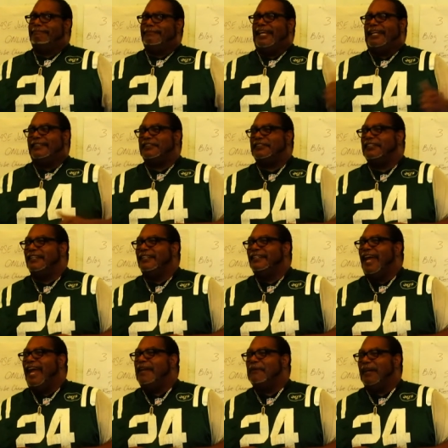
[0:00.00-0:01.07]
Thanks.
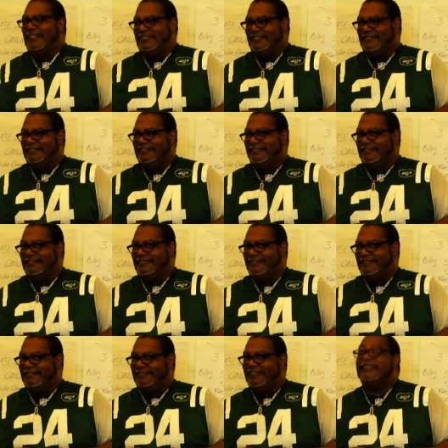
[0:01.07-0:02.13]
Anyway,
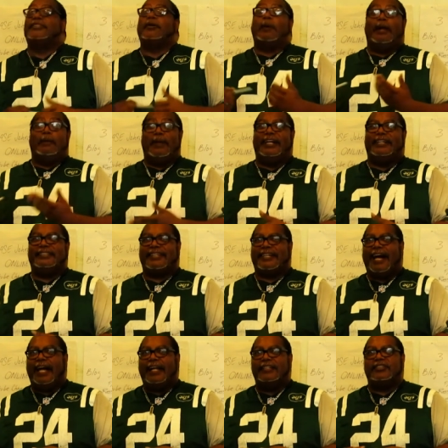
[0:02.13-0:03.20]
so I went to
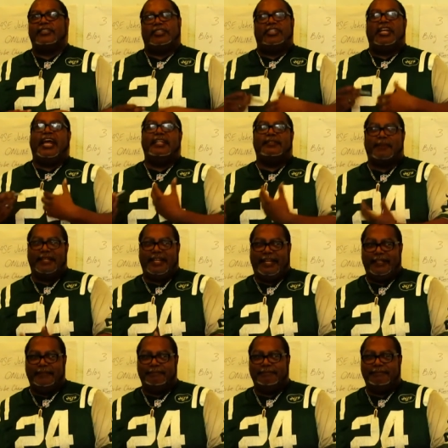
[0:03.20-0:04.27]
college, changed my
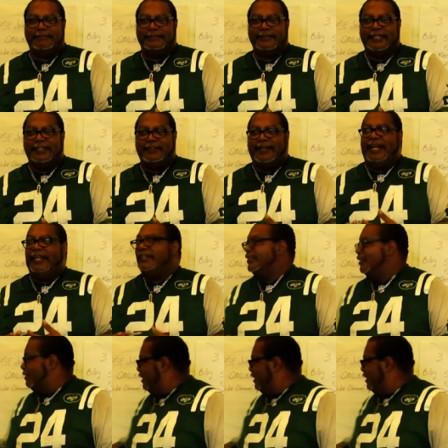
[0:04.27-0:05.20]
name, right? You